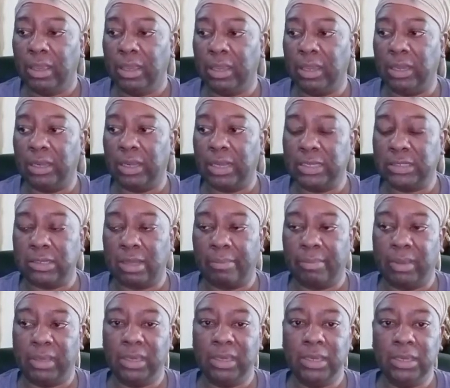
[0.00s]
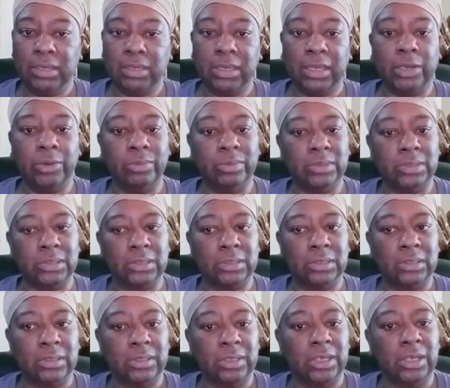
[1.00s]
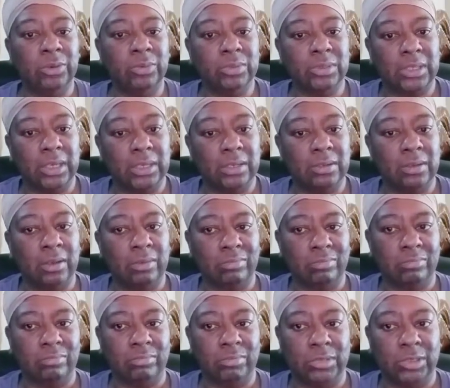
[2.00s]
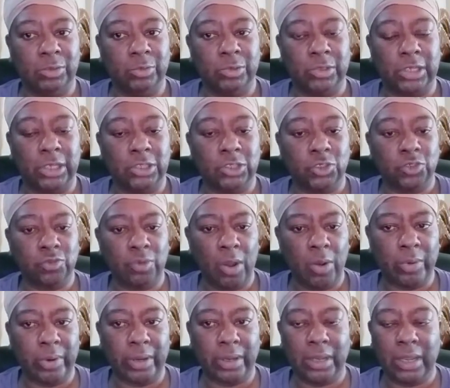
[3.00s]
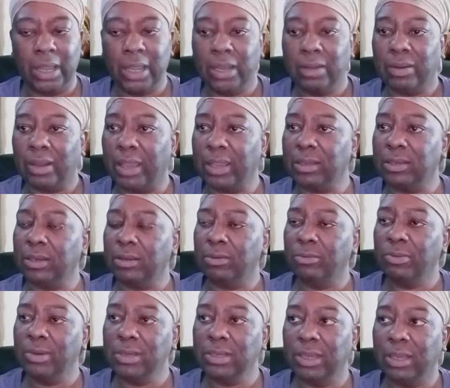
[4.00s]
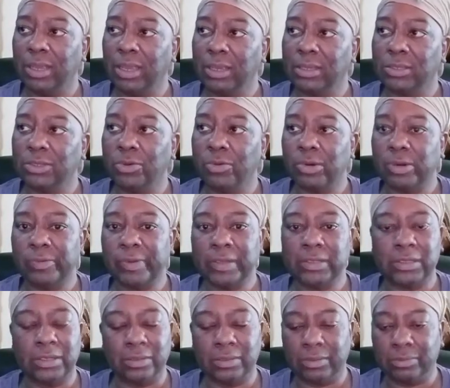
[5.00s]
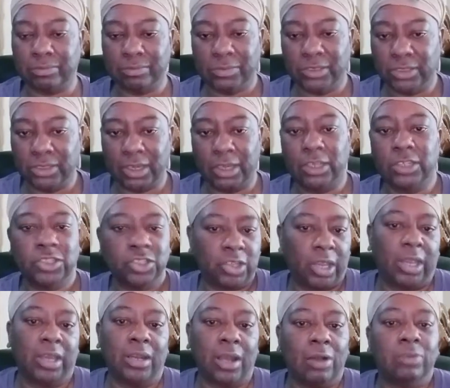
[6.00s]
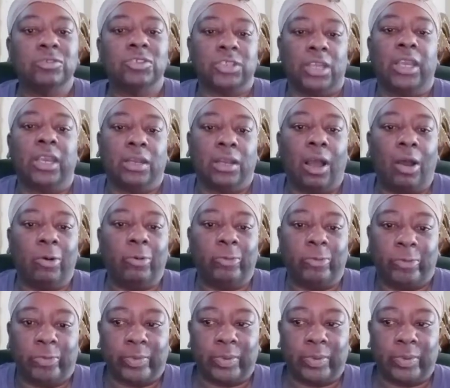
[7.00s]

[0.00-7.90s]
And as I'm eating, it was getting stronger. I like, what the heck is going on? I said, son, you shake it off, shake it off.